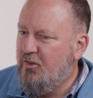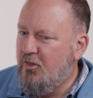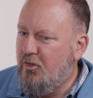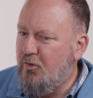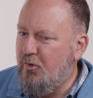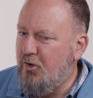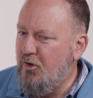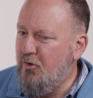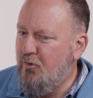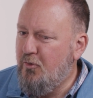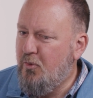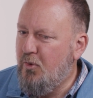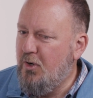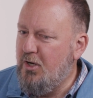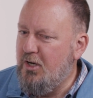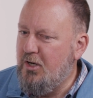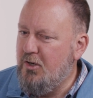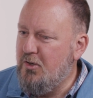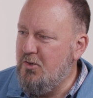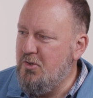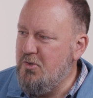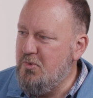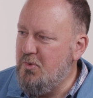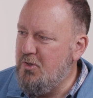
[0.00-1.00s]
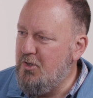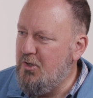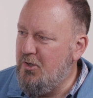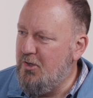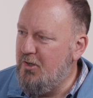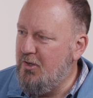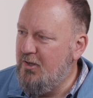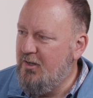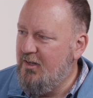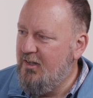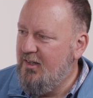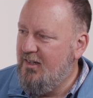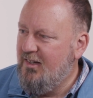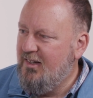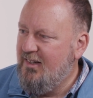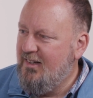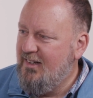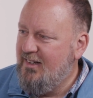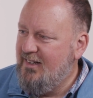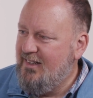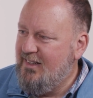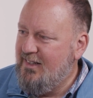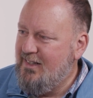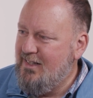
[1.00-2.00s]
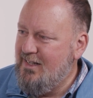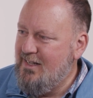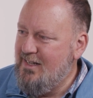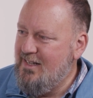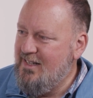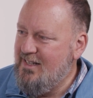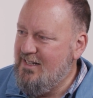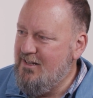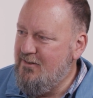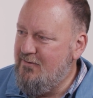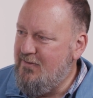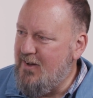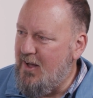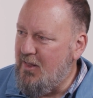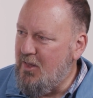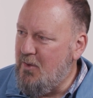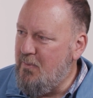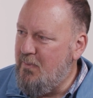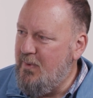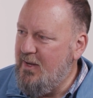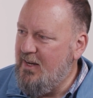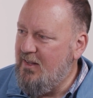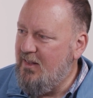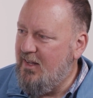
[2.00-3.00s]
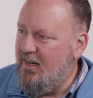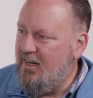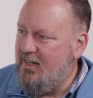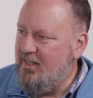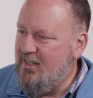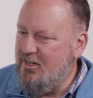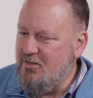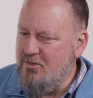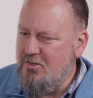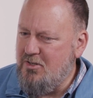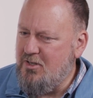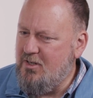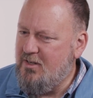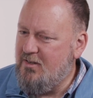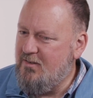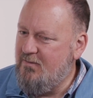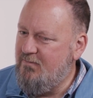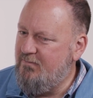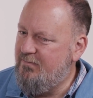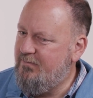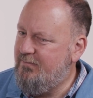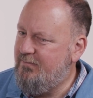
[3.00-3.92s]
3 or 4 years when you're developing, like there's a